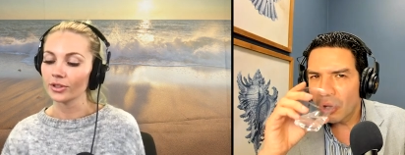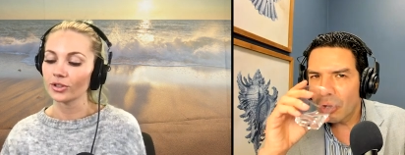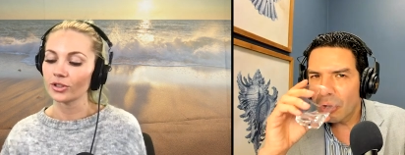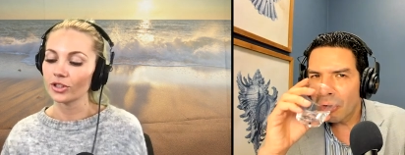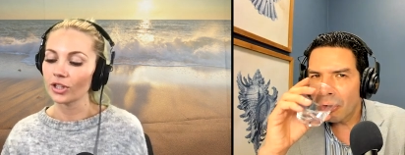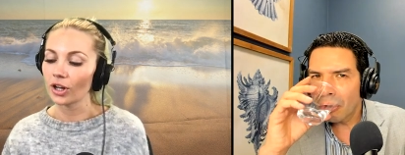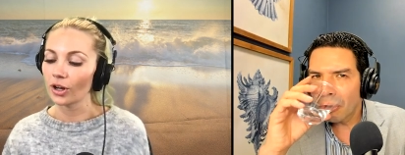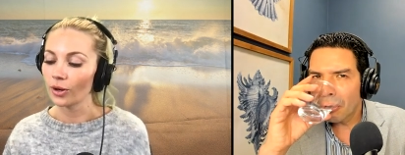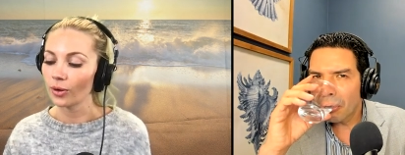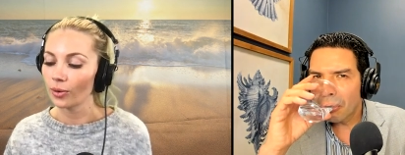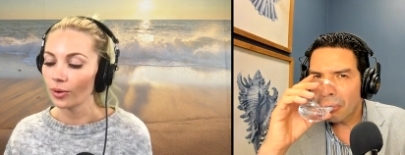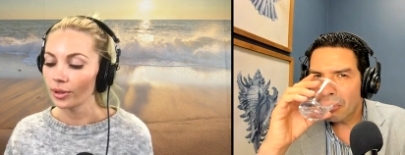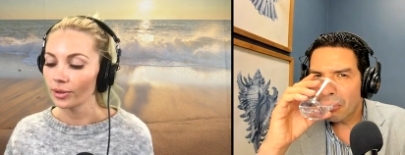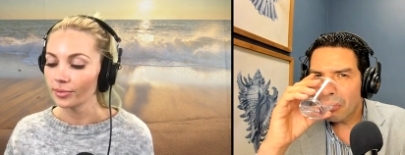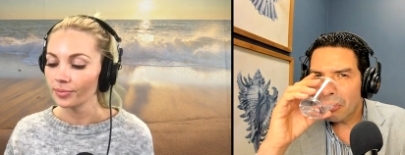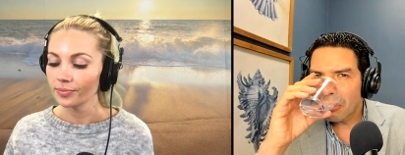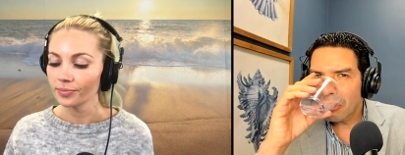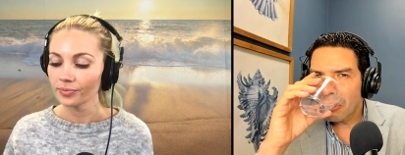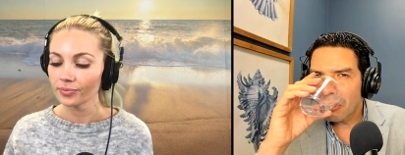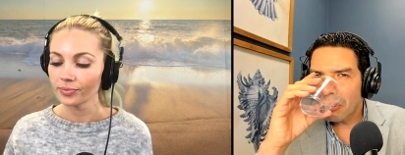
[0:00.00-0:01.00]

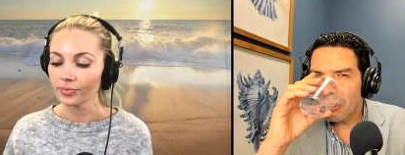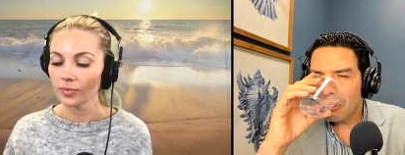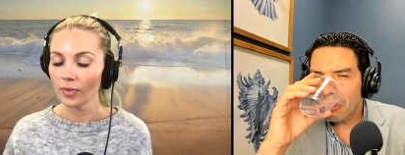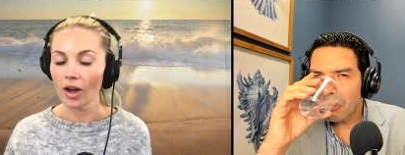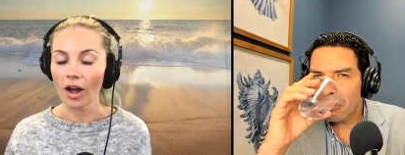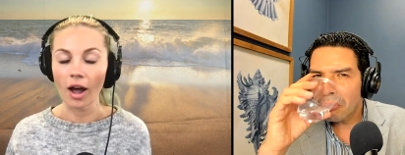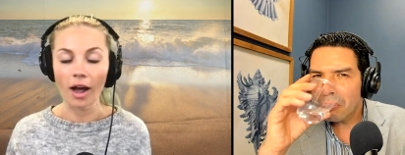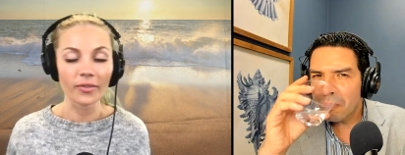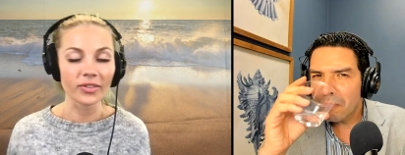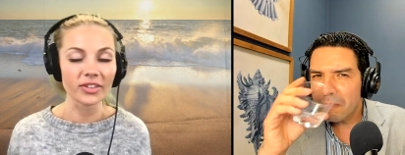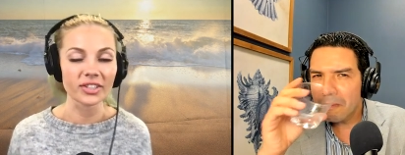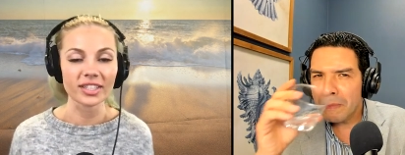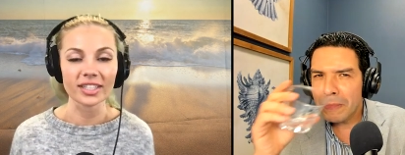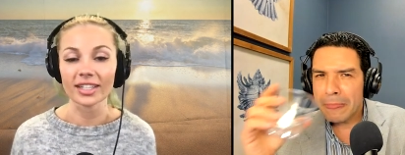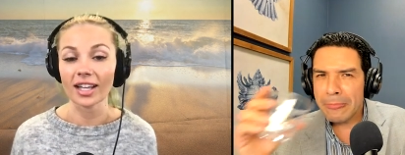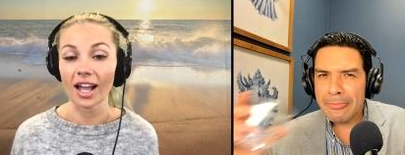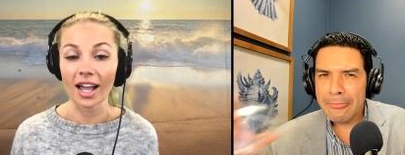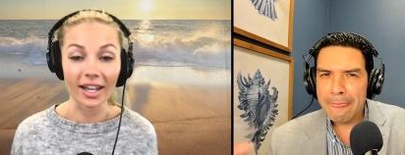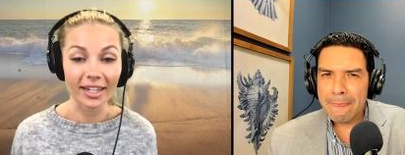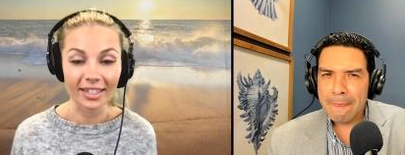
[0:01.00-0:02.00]
Speaker 1: so
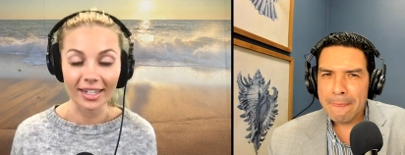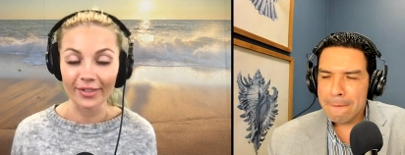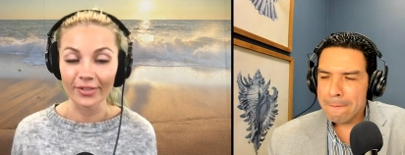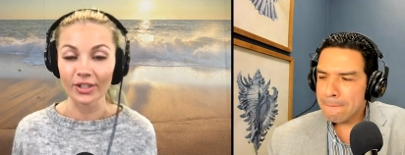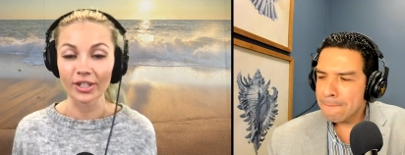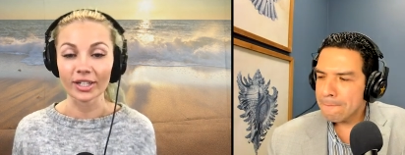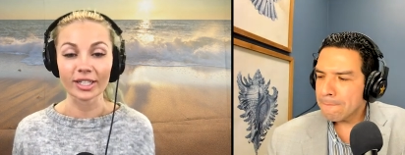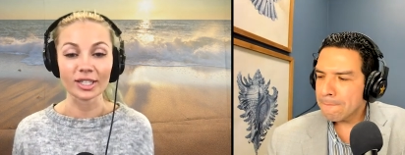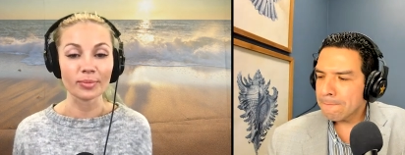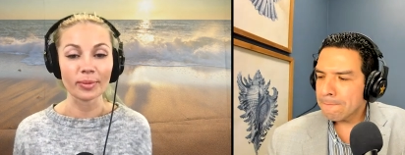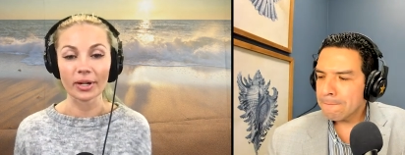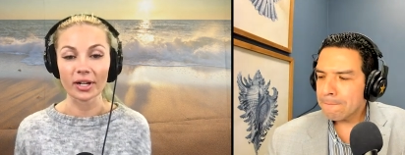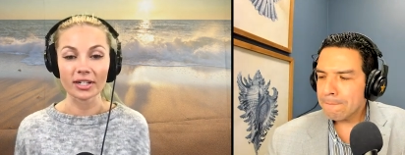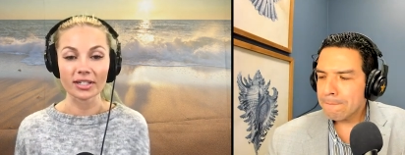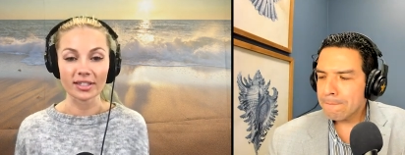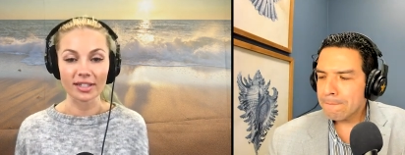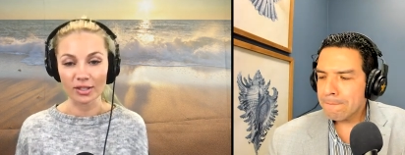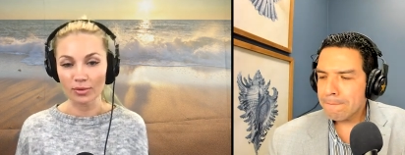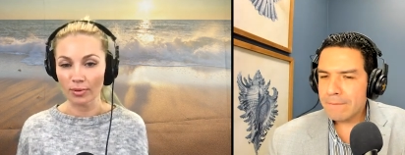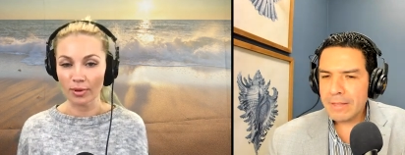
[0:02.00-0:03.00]
obviously, I never
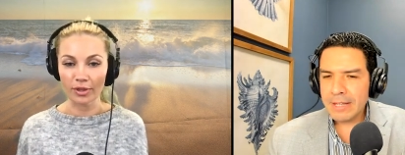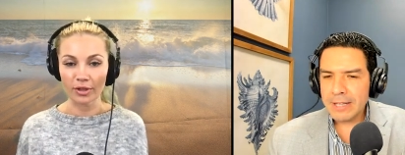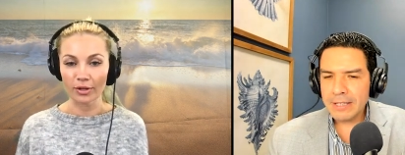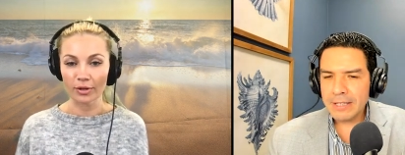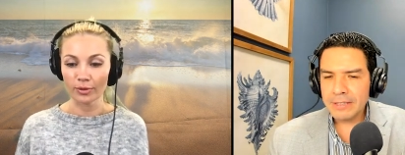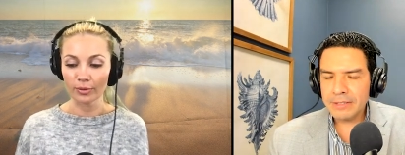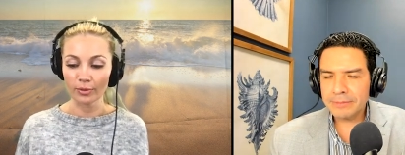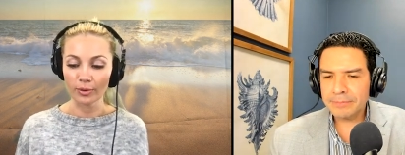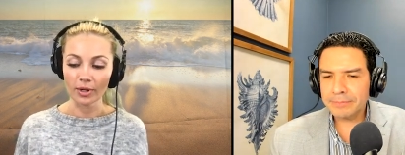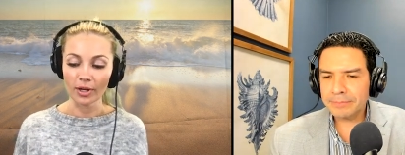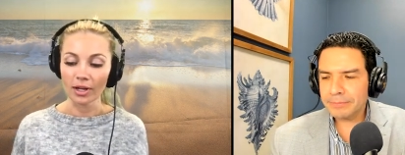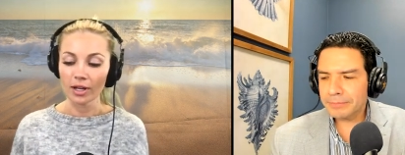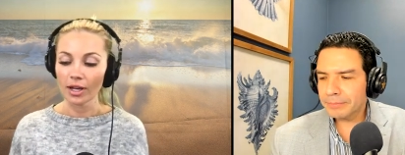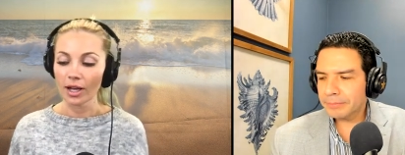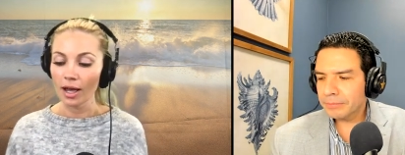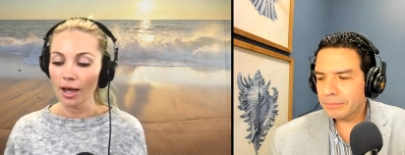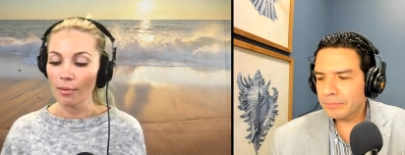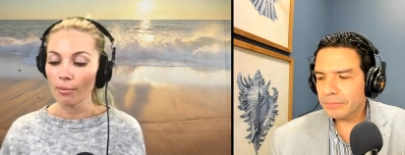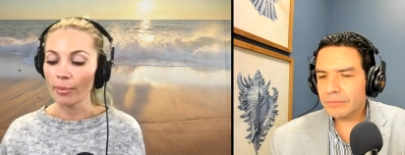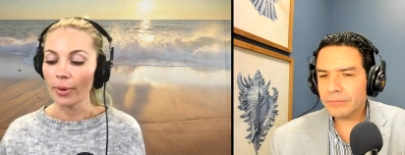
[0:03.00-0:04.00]
experienced this with you,
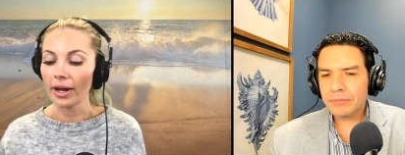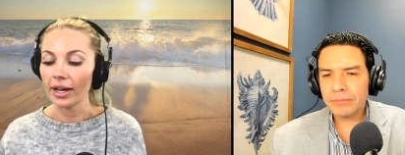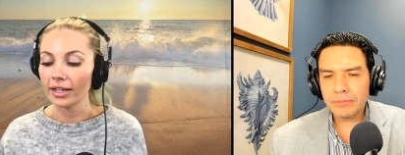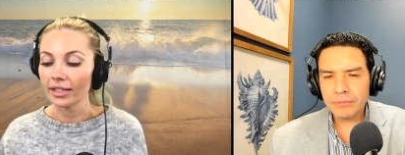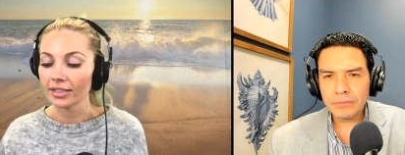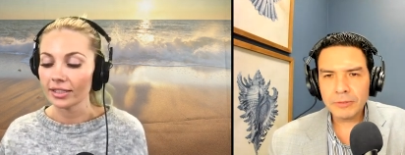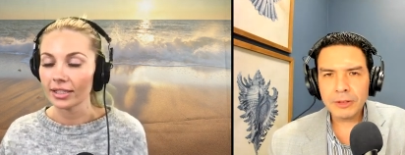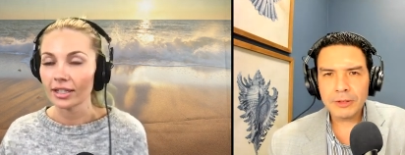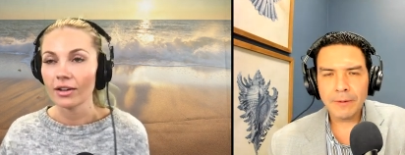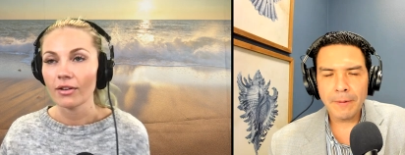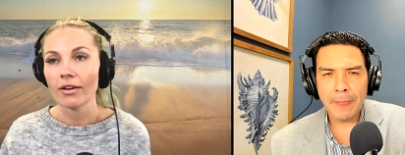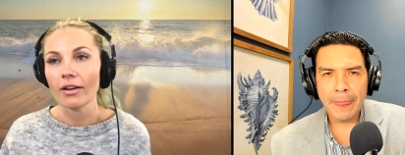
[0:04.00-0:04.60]
but